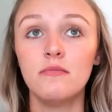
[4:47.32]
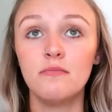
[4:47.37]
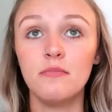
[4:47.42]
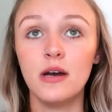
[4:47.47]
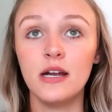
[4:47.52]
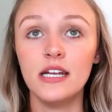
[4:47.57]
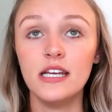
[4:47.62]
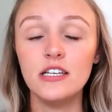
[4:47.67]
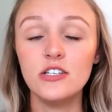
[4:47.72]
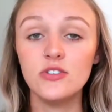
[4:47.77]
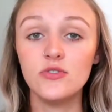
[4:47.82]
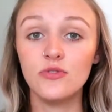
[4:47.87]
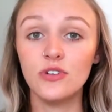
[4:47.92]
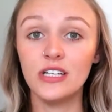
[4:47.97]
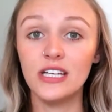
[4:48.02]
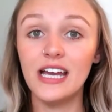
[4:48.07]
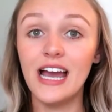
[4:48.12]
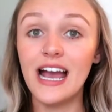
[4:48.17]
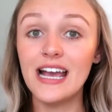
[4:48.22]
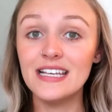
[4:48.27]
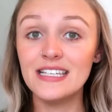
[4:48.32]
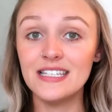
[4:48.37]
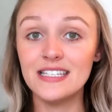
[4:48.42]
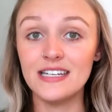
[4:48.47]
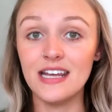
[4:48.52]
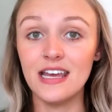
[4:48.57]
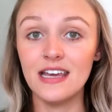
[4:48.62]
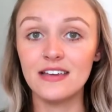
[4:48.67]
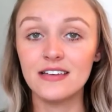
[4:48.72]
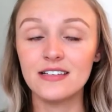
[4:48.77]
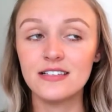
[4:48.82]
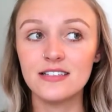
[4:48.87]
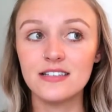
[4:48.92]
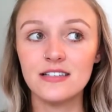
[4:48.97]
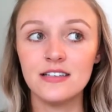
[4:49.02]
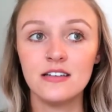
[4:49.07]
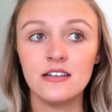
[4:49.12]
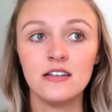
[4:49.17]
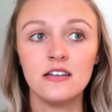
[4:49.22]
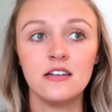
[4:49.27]
Money's really high
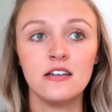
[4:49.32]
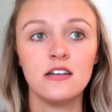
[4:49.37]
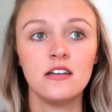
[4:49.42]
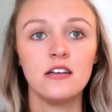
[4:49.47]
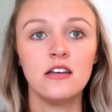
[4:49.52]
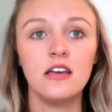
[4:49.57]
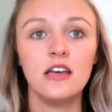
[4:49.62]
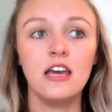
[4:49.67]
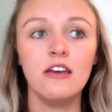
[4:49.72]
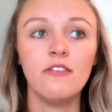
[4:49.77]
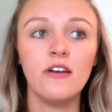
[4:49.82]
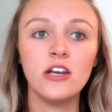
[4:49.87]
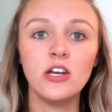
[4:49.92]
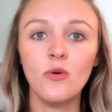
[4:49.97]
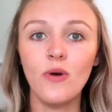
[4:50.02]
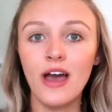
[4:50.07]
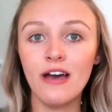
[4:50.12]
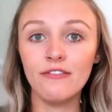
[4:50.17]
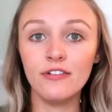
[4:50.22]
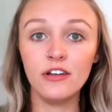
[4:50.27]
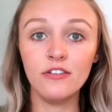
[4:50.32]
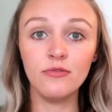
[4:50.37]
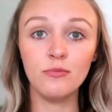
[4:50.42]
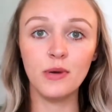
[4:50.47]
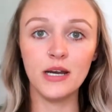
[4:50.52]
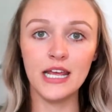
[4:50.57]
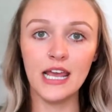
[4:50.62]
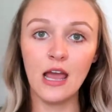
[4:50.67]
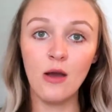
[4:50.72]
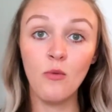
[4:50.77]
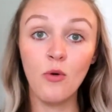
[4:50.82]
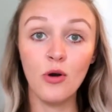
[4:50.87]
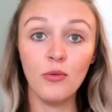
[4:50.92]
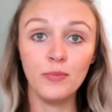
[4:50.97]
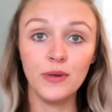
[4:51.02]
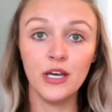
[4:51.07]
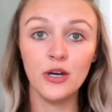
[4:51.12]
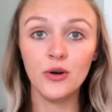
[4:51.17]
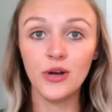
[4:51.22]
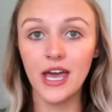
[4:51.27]
stakes. If I don't have enough money, I
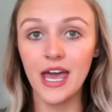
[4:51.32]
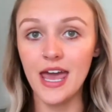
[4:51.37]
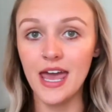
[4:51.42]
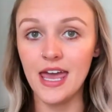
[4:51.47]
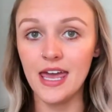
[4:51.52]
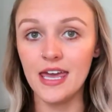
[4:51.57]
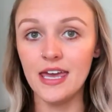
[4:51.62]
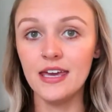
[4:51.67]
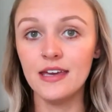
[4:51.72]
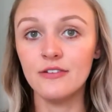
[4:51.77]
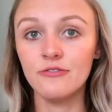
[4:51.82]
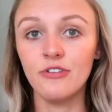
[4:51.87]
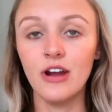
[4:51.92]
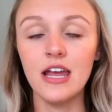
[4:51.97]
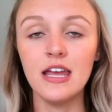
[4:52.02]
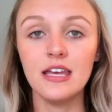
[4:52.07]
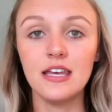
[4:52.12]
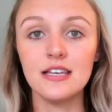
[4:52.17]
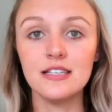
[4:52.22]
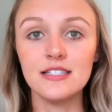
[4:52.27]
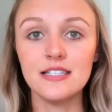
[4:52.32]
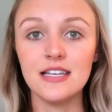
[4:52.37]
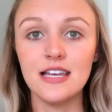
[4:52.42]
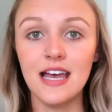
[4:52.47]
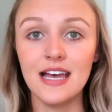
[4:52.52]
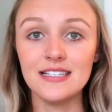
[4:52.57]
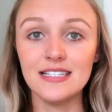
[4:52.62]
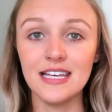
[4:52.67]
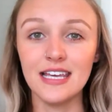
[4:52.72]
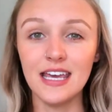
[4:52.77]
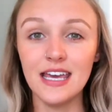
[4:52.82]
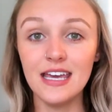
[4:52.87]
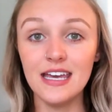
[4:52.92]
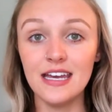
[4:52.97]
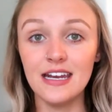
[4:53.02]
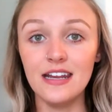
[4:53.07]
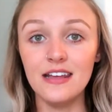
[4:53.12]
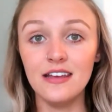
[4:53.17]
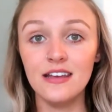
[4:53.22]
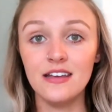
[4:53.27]
won't be okay, right? Because as a
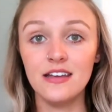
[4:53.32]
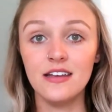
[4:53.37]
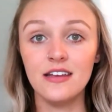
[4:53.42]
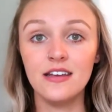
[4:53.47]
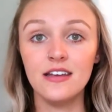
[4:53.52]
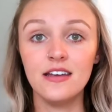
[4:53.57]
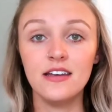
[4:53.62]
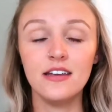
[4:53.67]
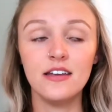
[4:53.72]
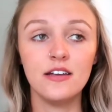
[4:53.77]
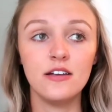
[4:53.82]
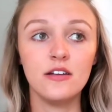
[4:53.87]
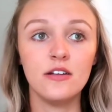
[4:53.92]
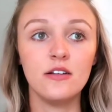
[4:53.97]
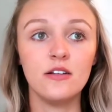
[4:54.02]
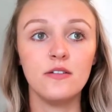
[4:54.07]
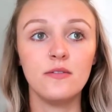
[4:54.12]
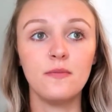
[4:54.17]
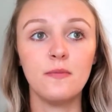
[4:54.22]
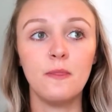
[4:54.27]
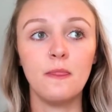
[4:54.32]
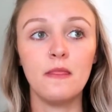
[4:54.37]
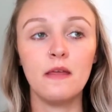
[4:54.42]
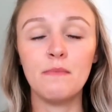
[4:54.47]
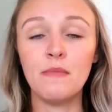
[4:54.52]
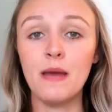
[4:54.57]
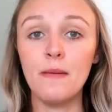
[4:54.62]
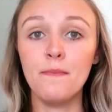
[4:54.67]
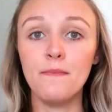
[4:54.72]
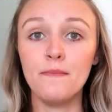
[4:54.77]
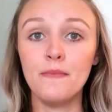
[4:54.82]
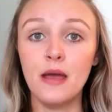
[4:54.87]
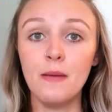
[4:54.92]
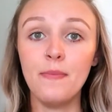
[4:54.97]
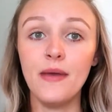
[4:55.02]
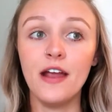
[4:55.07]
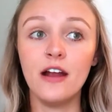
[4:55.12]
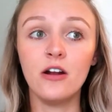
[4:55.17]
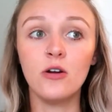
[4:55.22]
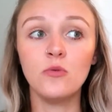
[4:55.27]
kid, my
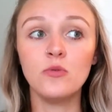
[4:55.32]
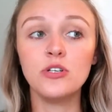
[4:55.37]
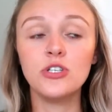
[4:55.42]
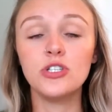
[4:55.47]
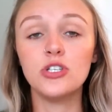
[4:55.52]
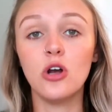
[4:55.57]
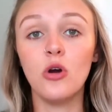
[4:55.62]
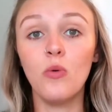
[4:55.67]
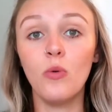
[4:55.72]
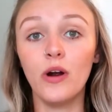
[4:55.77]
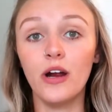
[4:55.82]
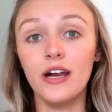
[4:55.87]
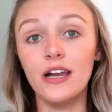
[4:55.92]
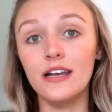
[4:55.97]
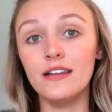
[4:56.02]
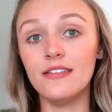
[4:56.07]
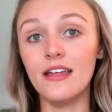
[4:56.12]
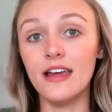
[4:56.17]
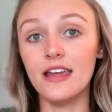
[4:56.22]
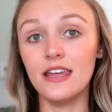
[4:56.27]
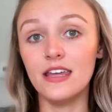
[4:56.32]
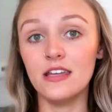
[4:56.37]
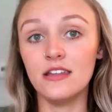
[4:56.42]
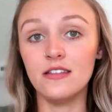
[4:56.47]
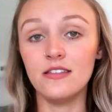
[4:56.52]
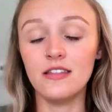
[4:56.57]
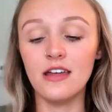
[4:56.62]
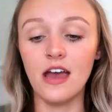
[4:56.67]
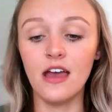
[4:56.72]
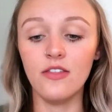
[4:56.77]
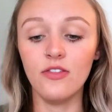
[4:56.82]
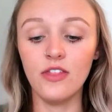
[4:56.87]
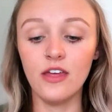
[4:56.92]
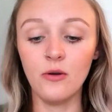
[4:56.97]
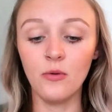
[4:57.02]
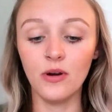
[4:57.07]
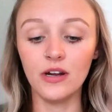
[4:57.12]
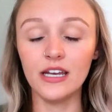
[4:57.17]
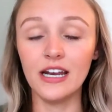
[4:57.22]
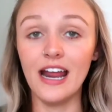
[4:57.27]
parent was so worried that
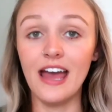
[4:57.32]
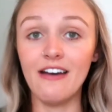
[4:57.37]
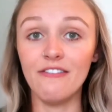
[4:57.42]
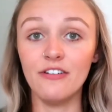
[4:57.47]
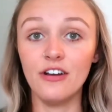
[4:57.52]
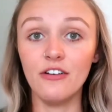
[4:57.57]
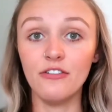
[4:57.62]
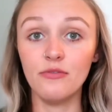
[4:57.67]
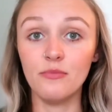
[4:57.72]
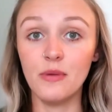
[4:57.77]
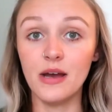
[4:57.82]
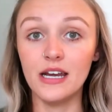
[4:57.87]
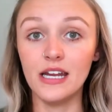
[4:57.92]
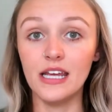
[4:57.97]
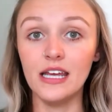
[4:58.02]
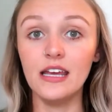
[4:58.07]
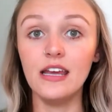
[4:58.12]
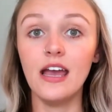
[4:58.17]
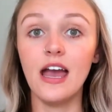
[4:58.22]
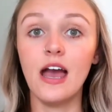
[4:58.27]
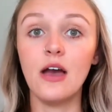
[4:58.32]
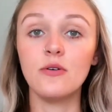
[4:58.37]
they weren't going to have enough money.